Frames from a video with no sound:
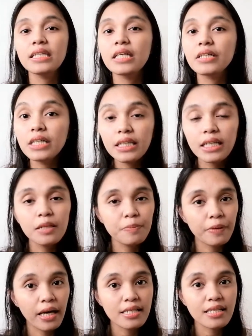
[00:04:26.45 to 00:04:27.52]
the retail
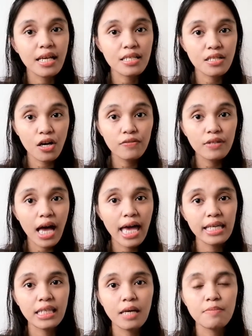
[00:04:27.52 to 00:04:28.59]
prices of the
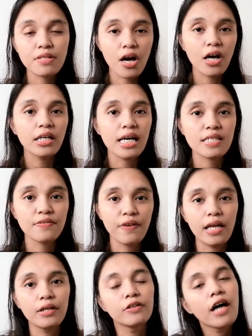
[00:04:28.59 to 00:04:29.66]
items are as
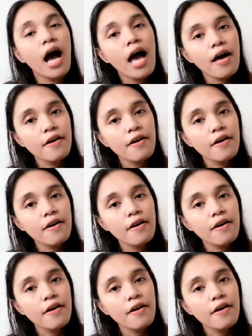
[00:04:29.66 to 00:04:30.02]
follow.